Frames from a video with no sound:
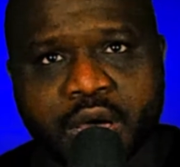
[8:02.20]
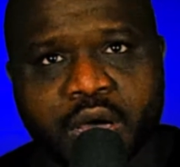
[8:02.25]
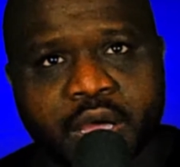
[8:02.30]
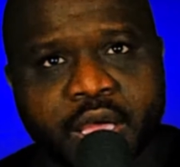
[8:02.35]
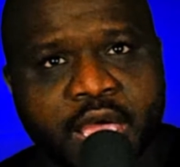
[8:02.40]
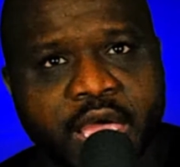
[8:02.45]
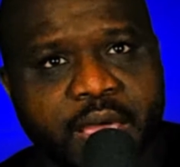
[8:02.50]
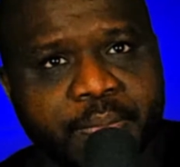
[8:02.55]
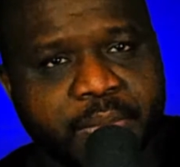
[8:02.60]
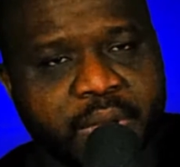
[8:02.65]

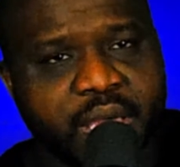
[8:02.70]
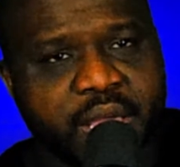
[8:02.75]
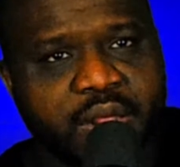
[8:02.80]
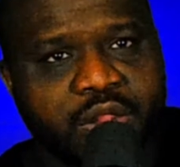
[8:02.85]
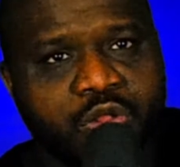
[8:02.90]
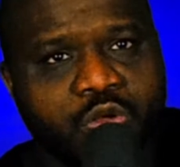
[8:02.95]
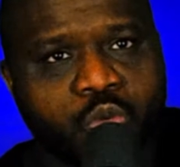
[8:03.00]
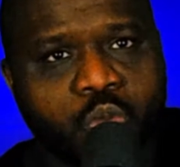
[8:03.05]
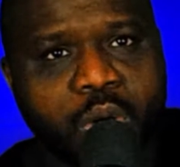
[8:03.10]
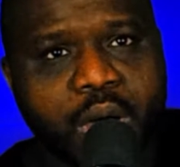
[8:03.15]
Ant-Man
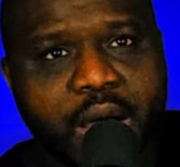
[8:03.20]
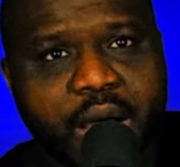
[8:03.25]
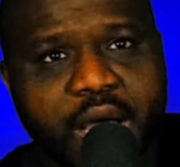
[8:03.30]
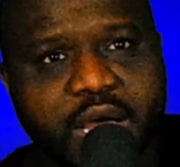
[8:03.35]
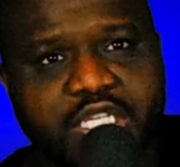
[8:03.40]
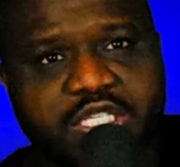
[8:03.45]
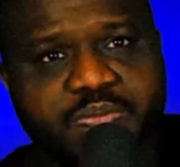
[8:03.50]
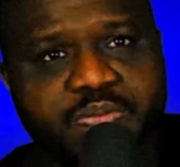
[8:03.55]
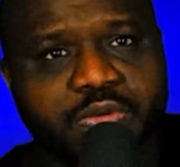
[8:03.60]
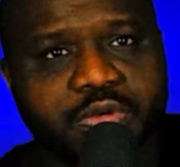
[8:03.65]
and the
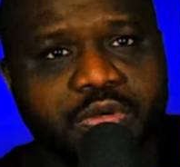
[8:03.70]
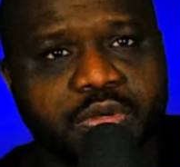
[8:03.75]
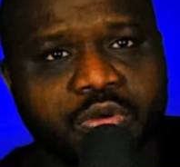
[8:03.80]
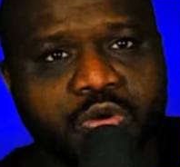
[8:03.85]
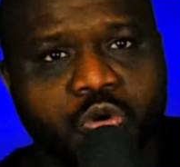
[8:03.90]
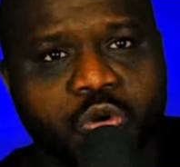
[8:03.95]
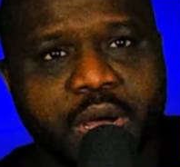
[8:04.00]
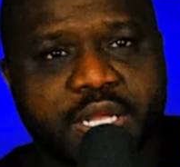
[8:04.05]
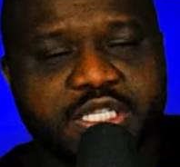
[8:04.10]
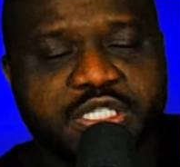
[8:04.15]
Wasp,
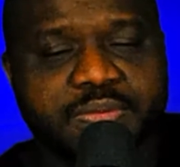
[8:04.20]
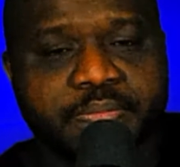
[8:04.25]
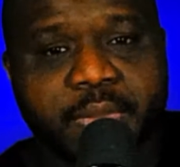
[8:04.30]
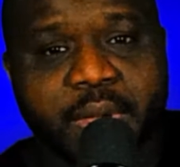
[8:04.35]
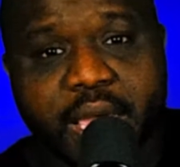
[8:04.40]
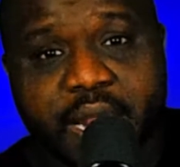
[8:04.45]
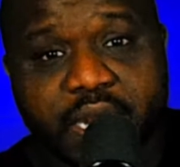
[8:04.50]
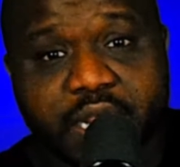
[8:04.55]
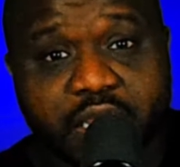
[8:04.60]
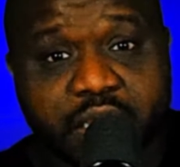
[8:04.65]

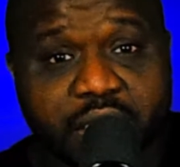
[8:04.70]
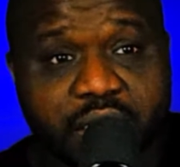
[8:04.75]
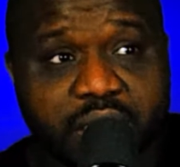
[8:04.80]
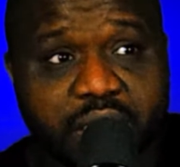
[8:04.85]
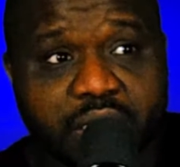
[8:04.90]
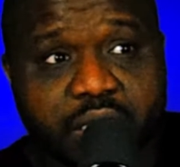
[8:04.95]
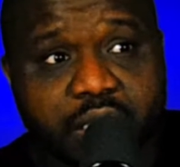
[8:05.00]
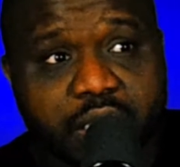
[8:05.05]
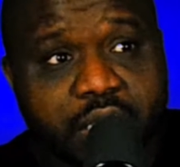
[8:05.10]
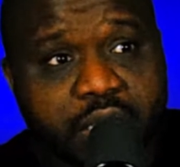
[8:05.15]

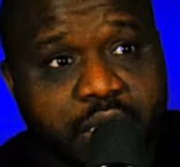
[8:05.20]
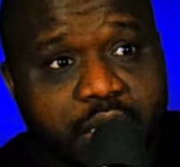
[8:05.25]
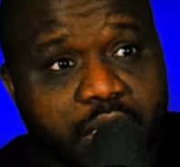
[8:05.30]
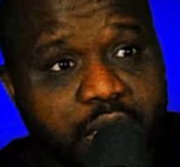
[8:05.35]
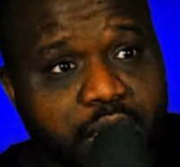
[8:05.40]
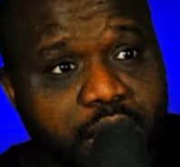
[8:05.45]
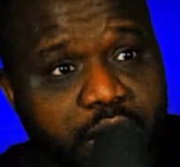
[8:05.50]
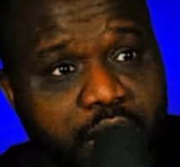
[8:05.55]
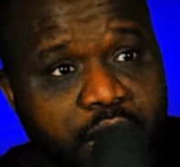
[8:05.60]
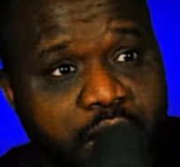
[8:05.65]
Quantumania.
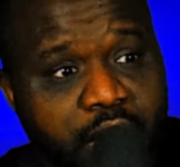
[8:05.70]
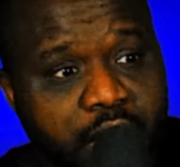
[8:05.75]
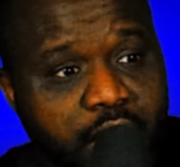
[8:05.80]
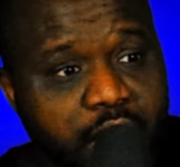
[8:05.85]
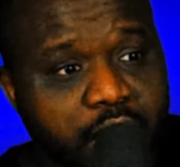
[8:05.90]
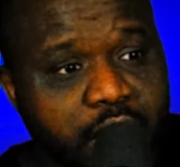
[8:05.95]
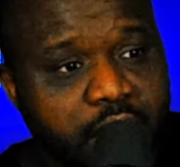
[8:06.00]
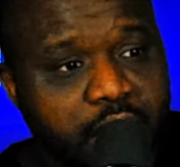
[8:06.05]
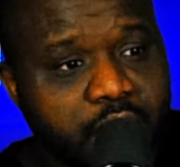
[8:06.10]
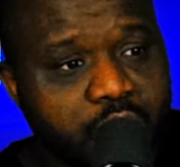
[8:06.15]

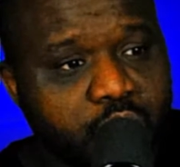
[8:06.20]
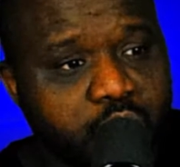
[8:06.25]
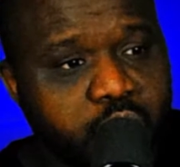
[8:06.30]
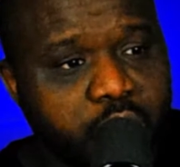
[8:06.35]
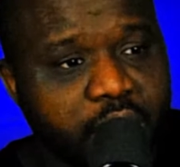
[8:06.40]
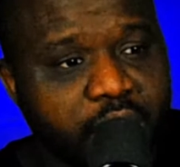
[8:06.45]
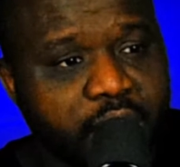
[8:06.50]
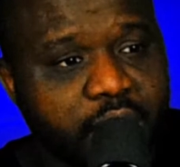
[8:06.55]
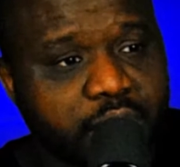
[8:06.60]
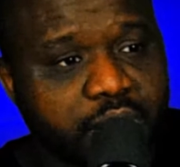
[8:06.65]

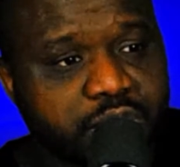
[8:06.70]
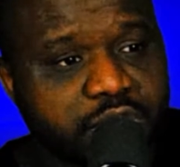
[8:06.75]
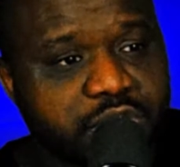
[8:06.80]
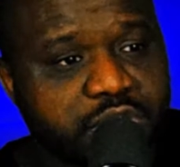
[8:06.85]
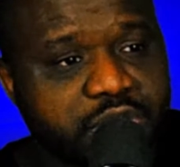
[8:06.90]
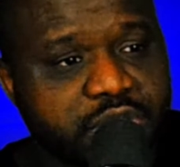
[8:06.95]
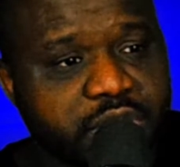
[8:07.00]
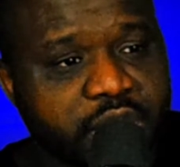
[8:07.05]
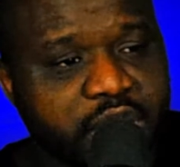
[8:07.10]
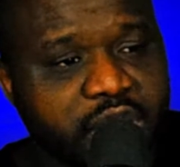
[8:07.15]
What
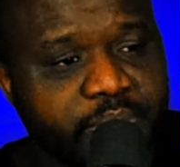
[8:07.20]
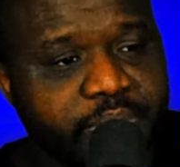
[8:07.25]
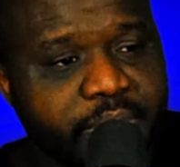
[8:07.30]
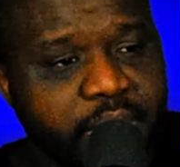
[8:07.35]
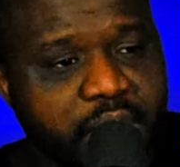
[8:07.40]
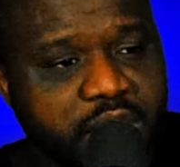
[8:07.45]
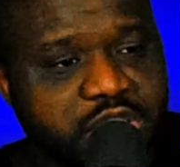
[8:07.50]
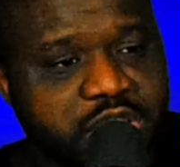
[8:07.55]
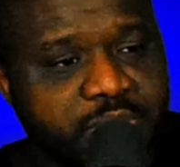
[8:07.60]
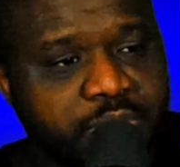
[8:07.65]
else? Any
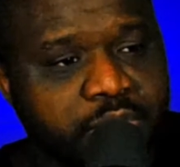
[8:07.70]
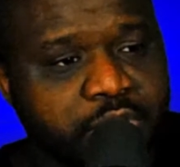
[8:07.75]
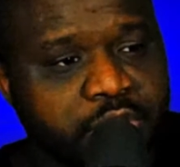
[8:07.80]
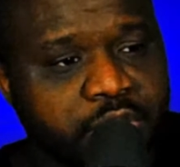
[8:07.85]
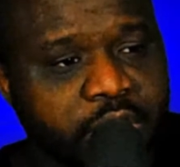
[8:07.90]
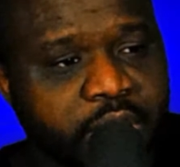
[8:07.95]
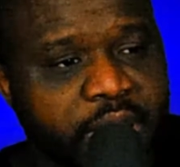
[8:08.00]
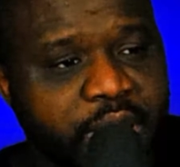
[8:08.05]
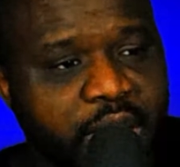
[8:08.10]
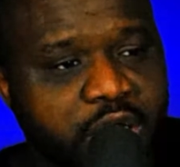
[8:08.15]

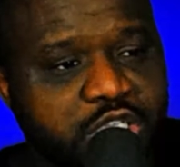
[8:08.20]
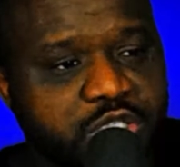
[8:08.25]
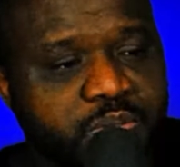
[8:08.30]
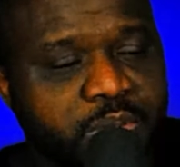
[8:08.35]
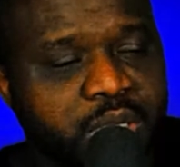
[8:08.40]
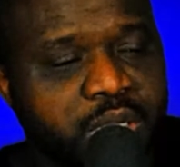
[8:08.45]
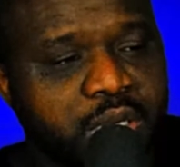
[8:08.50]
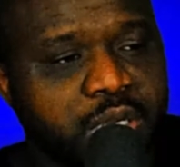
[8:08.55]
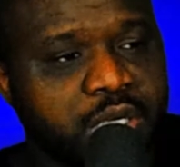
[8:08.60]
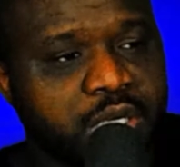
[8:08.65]
possible
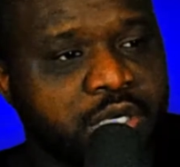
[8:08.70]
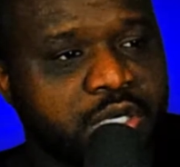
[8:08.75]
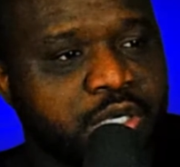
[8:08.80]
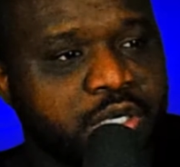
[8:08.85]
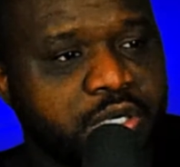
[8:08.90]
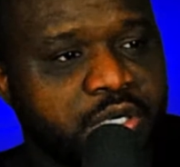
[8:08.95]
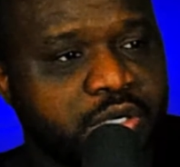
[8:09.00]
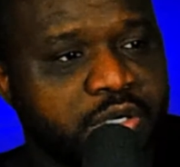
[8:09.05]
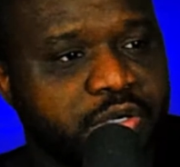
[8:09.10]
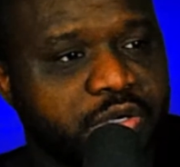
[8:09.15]
announcement
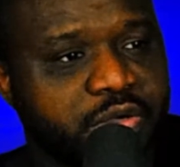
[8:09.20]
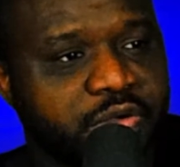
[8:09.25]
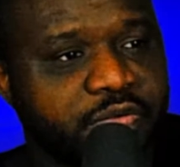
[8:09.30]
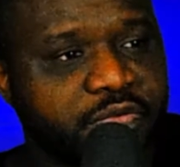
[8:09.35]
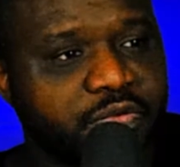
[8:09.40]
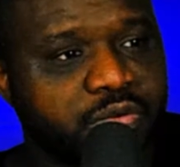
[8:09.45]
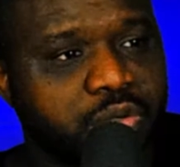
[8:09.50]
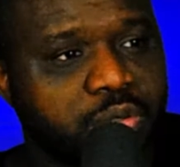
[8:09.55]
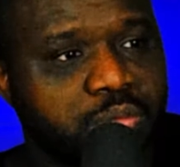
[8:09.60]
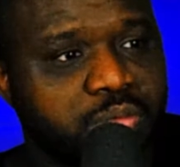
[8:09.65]

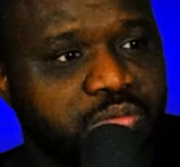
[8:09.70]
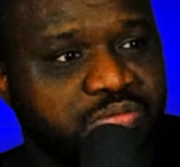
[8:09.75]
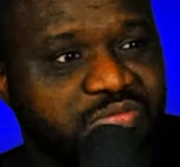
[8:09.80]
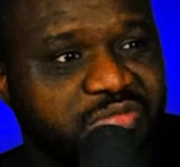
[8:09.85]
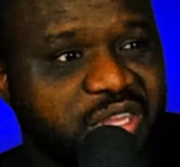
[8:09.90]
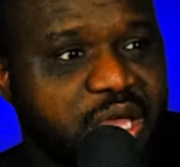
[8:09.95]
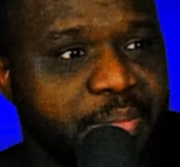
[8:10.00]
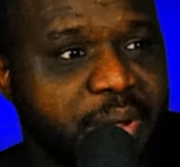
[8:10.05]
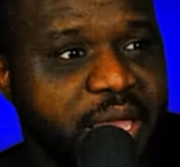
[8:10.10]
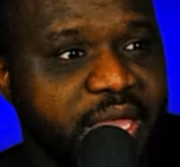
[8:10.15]
of?
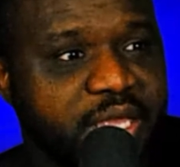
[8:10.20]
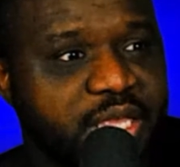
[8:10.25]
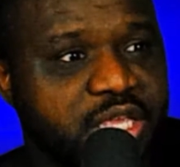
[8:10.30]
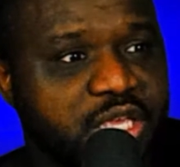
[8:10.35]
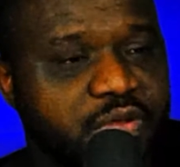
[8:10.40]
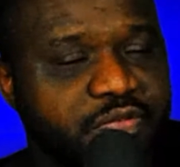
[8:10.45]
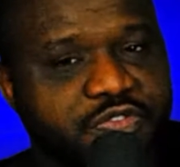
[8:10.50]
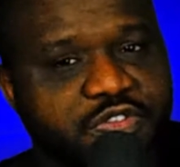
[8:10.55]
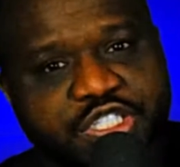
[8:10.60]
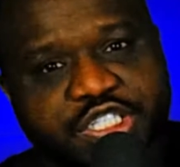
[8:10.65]
I might
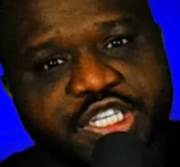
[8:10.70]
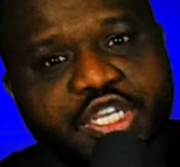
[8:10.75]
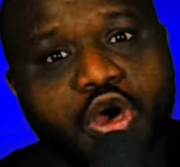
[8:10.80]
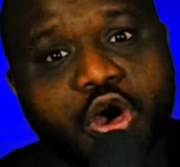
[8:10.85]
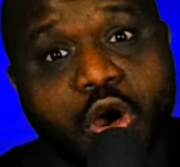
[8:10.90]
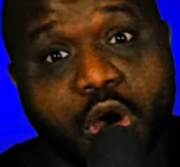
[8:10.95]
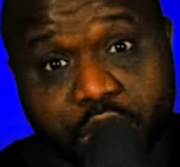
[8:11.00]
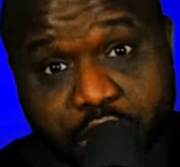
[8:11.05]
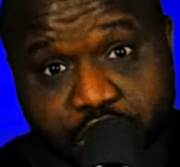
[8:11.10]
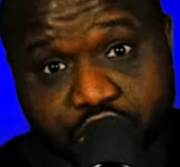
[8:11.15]
give
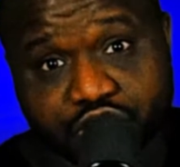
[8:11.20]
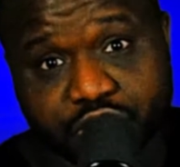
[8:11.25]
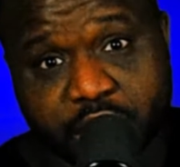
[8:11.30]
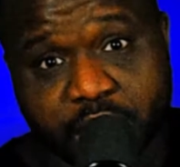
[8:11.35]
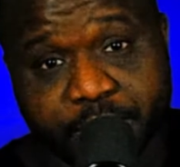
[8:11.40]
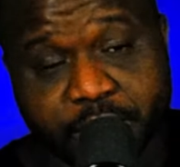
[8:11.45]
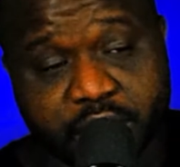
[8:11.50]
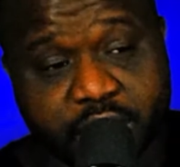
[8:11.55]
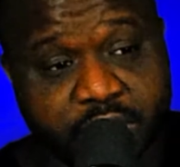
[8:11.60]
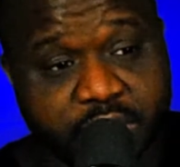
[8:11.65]
She-Hulk a try,
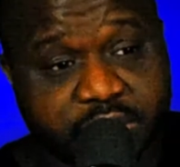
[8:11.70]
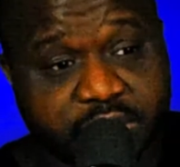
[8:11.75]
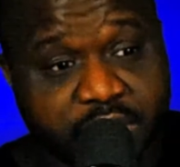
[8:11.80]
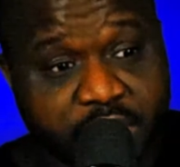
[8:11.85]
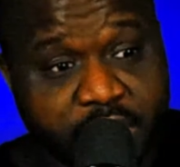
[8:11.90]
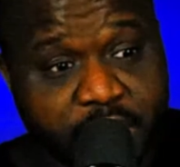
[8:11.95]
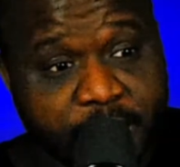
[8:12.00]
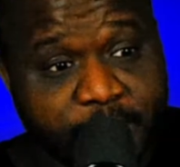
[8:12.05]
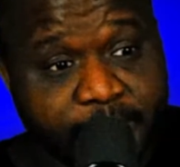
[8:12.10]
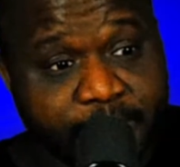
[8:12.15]
because
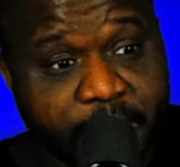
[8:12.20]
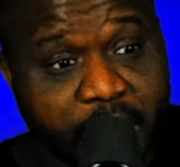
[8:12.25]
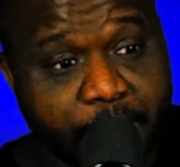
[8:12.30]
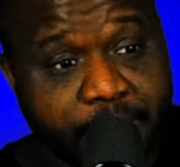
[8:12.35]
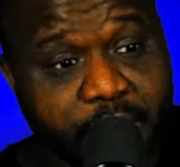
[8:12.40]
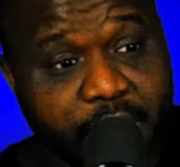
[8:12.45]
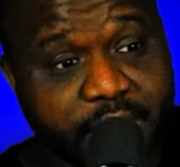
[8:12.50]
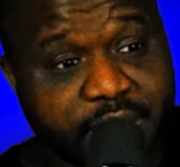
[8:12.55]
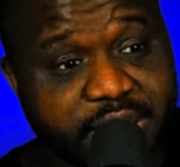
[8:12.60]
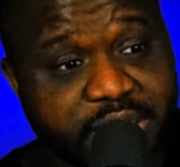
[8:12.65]
I'll
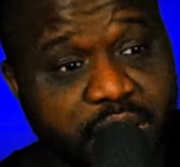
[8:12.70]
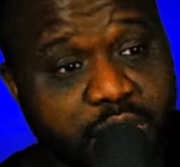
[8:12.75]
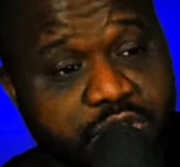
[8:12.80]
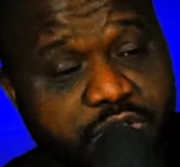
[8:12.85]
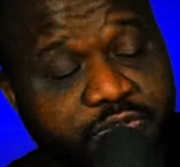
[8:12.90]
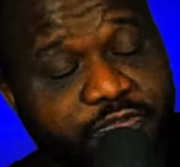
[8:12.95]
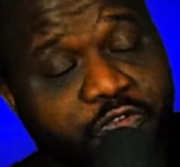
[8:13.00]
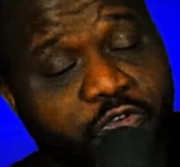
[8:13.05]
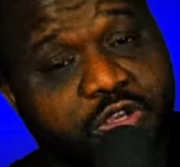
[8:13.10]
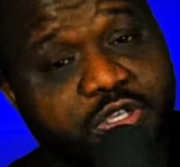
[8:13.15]
be honest, that was
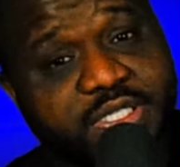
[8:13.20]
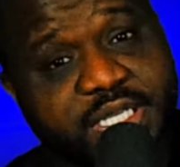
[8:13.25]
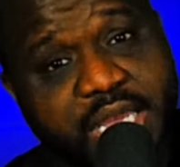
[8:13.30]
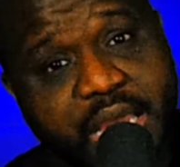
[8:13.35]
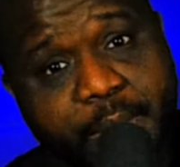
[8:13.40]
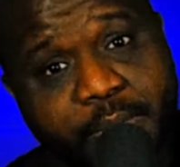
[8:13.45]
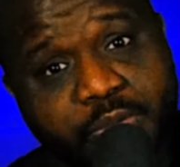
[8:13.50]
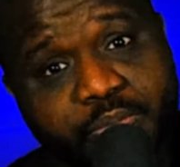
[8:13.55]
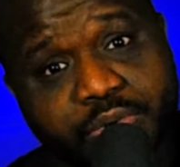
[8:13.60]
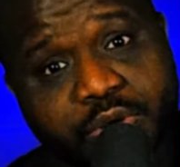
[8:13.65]
the first
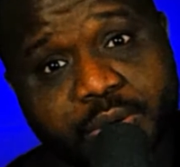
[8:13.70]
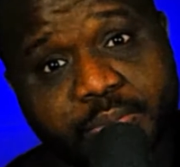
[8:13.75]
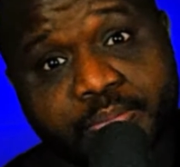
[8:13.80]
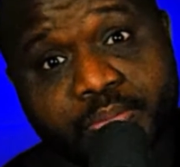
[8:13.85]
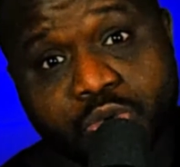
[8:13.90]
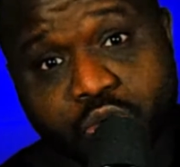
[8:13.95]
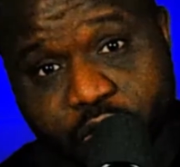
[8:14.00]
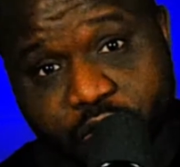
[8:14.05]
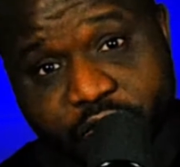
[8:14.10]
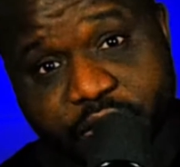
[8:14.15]
comic book
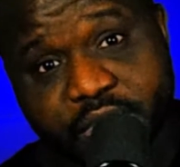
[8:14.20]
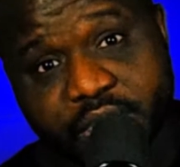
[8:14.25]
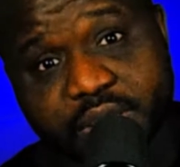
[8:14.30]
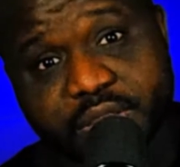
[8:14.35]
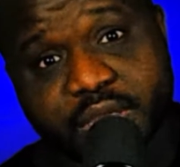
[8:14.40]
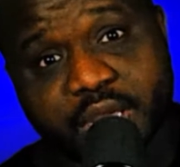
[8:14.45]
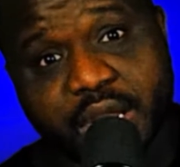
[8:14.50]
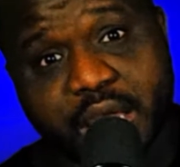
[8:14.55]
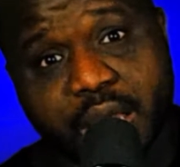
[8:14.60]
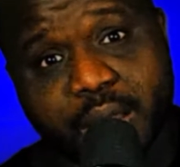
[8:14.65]
movie the